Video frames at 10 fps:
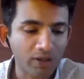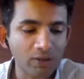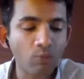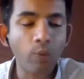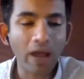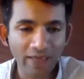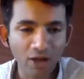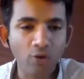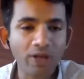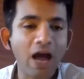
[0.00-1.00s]
where they're
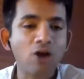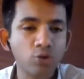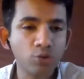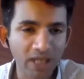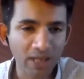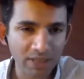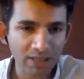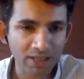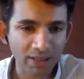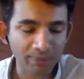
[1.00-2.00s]
going out, who they're
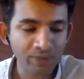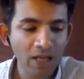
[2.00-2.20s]
meeting.